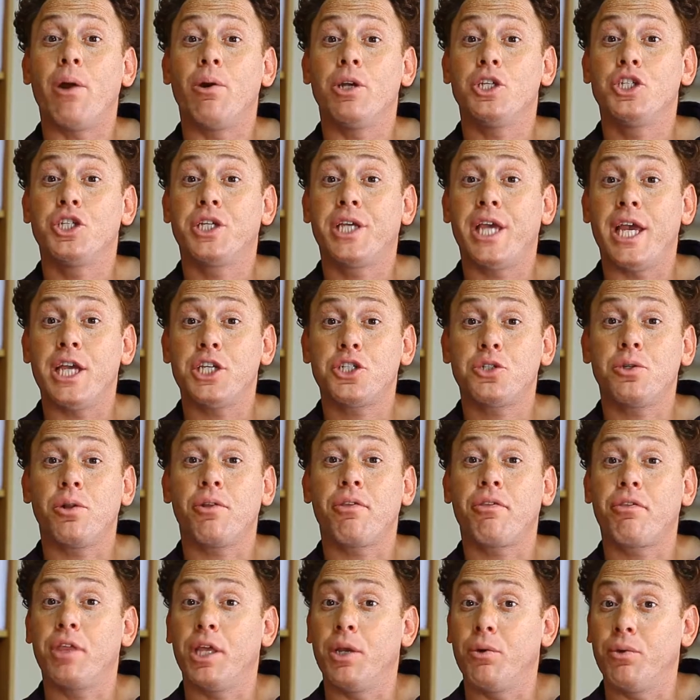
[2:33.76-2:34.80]
our educational
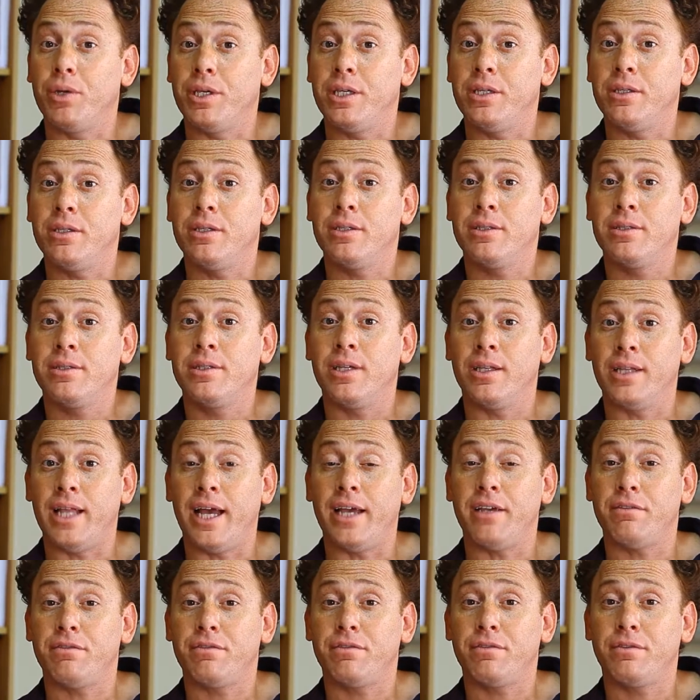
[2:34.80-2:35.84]
theory to
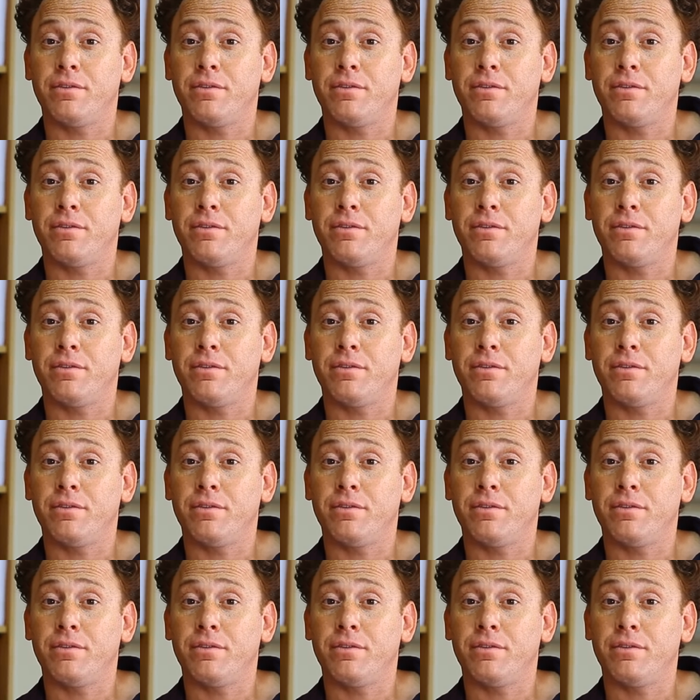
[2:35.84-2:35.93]
life.